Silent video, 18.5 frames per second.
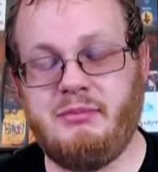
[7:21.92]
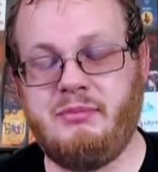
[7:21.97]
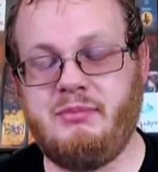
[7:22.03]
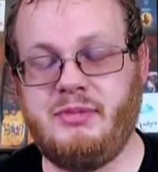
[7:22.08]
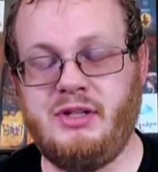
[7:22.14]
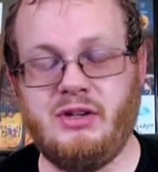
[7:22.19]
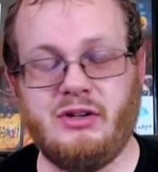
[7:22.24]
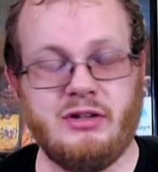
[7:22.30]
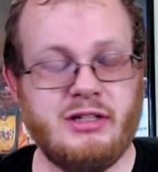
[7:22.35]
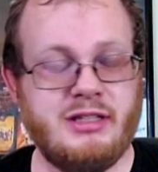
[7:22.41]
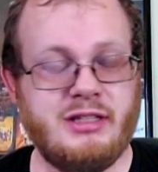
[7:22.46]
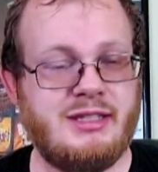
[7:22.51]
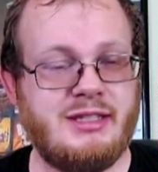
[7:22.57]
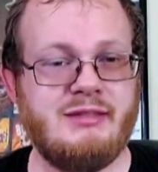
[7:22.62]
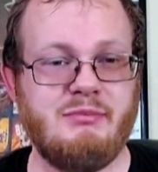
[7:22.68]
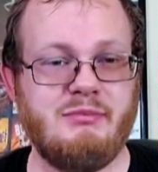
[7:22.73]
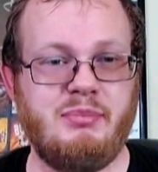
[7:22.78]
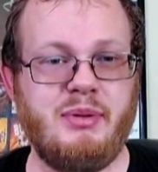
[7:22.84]

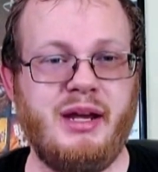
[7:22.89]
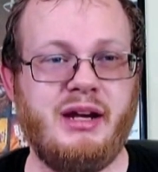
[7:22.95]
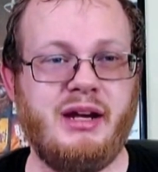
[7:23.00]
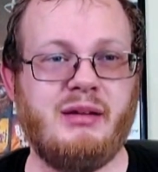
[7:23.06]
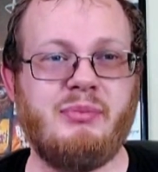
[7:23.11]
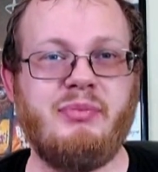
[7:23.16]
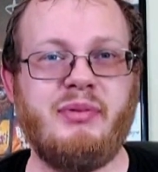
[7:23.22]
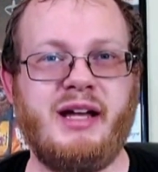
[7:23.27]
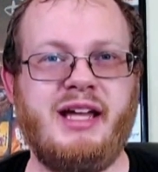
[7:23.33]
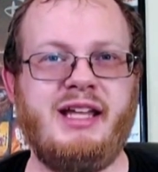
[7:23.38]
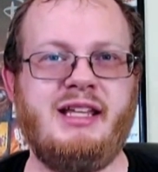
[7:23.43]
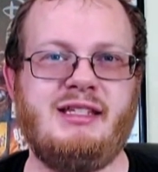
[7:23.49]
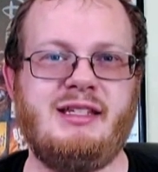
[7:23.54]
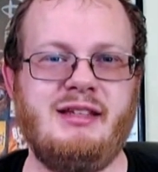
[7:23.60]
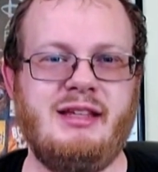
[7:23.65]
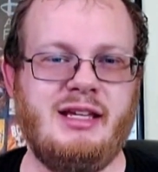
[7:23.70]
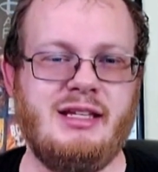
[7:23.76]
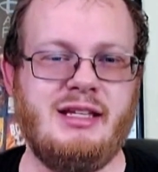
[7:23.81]
North's bare butt
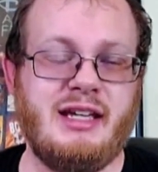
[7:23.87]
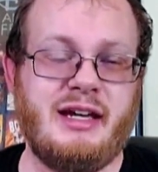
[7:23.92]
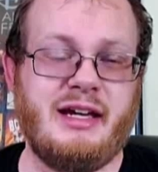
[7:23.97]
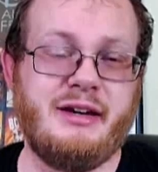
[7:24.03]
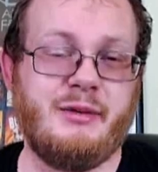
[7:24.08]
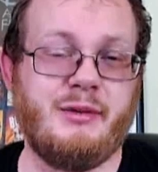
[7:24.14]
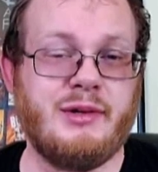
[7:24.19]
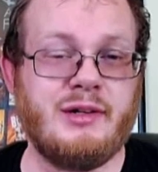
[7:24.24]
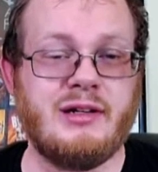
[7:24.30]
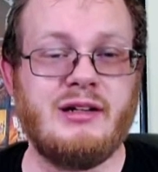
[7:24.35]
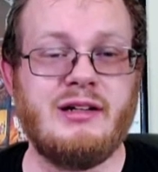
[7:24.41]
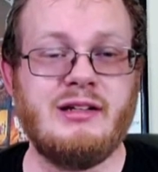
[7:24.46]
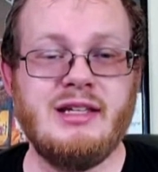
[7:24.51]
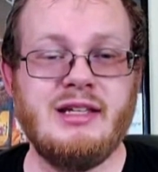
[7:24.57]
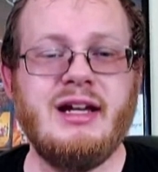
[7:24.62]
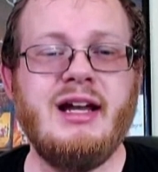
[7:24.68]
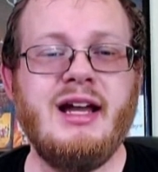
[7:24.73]
to the entire world.